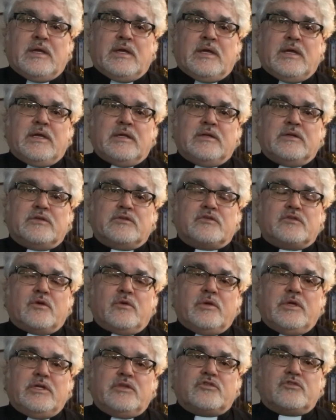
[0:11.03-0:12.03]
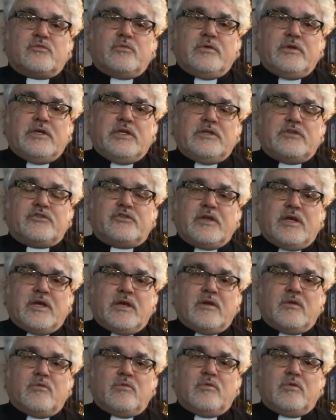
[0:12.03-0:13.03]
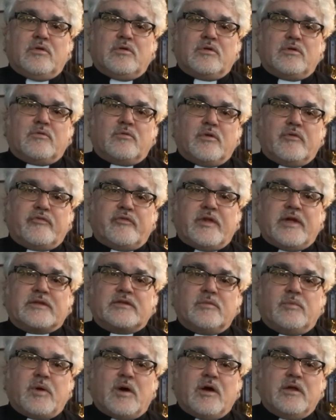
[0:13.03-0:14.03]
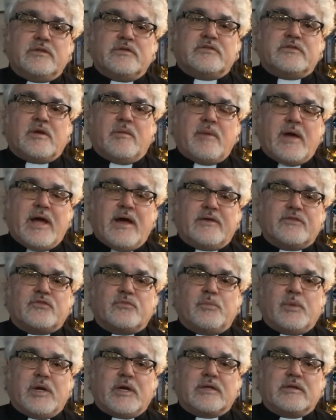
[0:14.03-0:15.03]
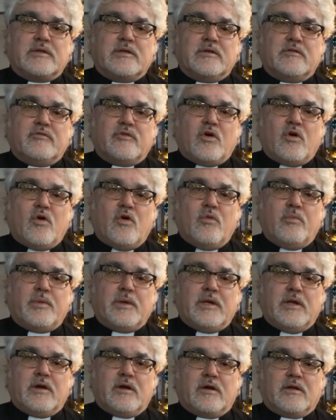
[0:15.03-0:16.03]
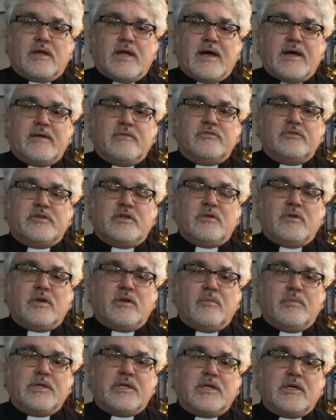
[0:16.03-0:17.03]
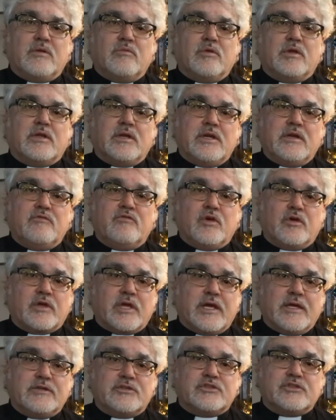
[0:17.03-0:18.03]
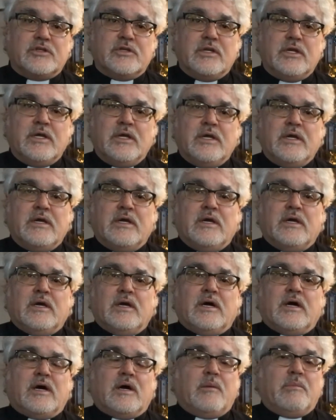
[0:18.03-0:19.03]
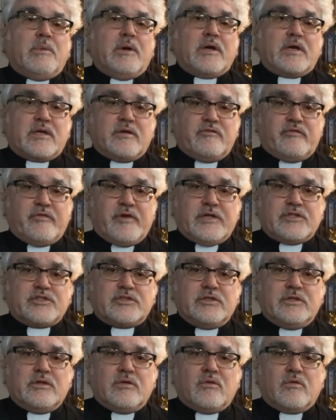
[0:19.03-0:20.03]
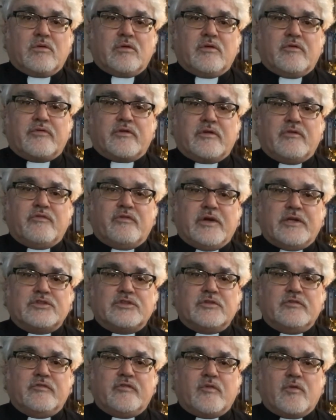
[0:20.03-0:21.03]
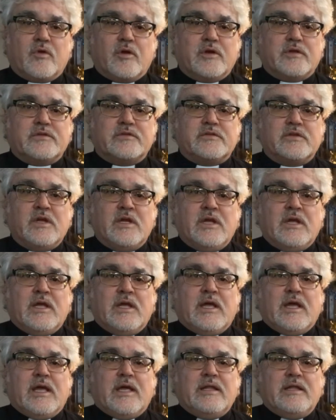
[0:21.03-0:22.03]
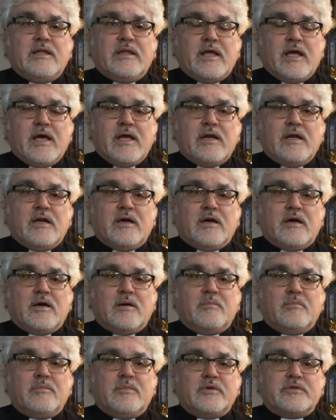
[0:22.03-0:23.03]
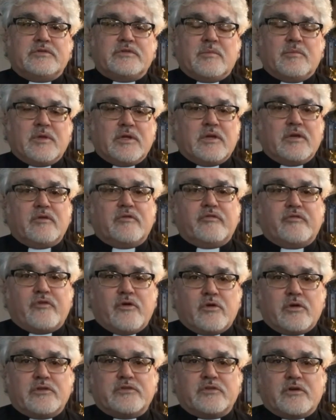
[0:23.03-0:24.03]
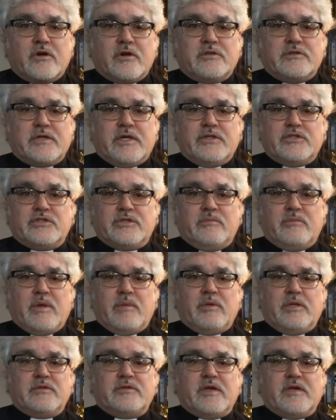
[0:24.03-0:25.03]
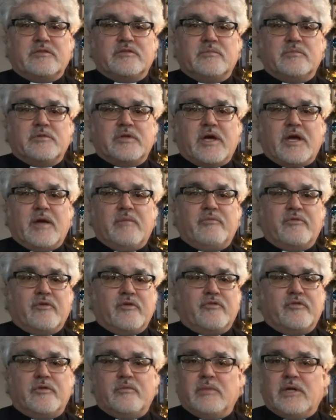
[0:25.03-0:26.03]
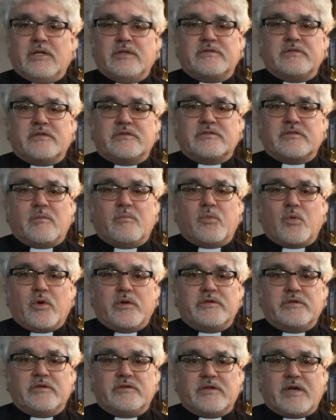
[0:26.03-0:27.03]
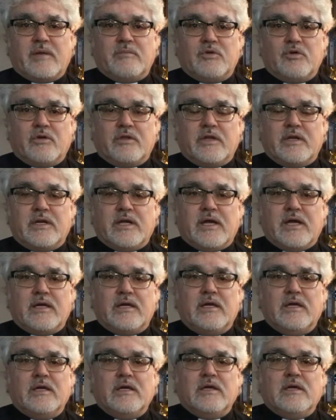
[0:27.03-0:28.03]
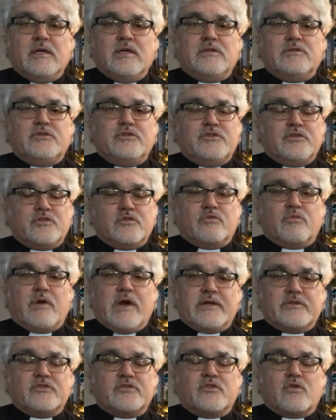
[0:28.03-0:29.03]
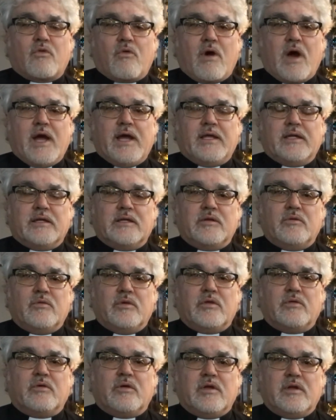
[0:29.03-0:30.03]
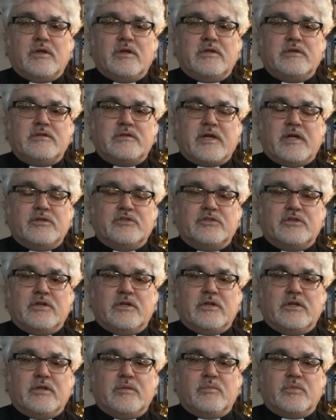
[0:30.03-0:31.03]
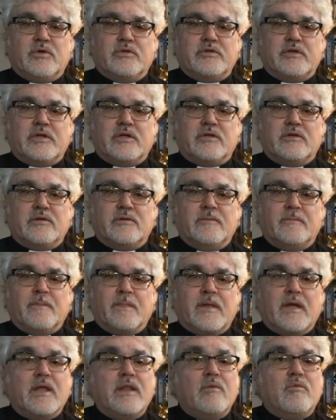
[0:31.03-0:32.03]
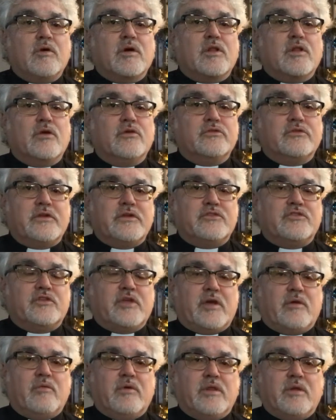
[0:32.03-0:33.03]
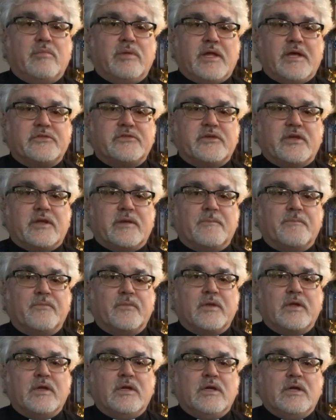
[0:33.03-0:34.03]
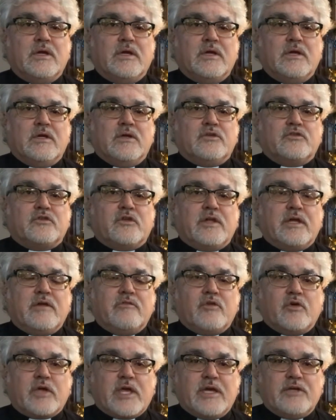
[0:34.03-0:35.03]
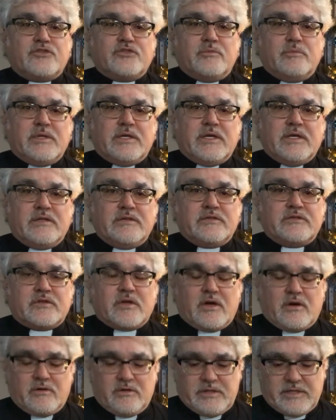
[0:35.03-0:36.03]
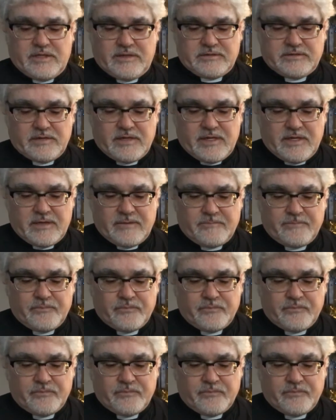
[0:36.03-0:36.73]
And so each, each day we'll reflect upon some aspect of hope in our lives, and it'll begin with an invocation, um, a confession, order of confession for us, and then um, something to focus our attention. Maybe take some time for a few minutes at some point in time during the day to just rest quietly with an intention in particular. And then we'll close each day with a blessing. So the invocation begins our day today,